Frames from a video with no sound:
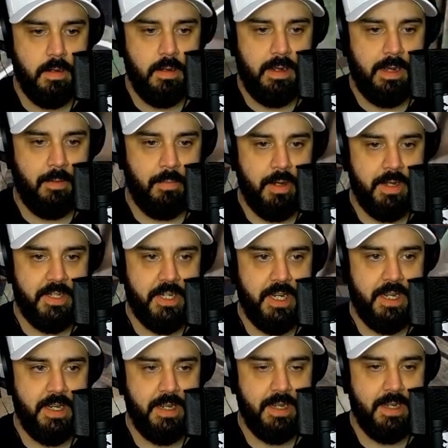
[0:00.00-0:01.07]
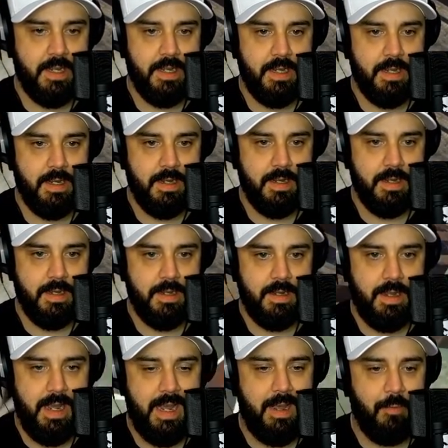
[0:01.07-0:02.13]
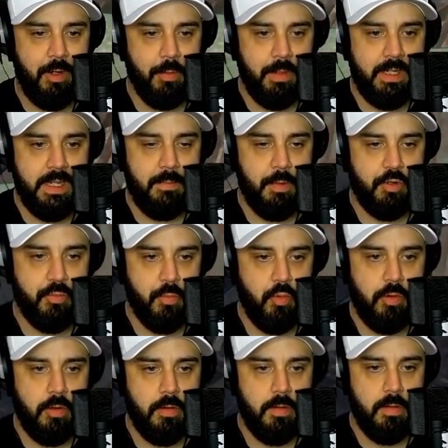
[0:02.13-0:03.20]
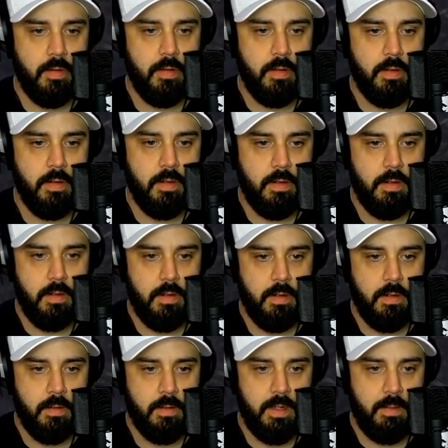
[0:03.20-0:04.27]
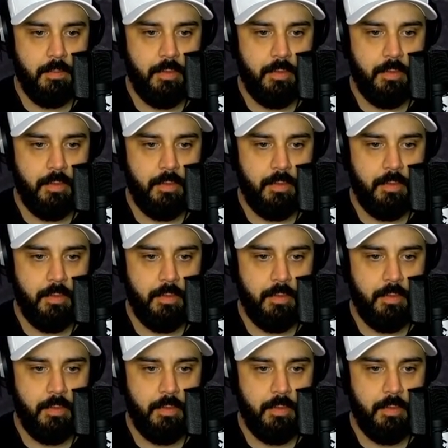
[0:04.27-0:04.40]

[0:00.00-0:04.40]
How much? Eh, we don't need that much more. Okay, I'm gonna oh.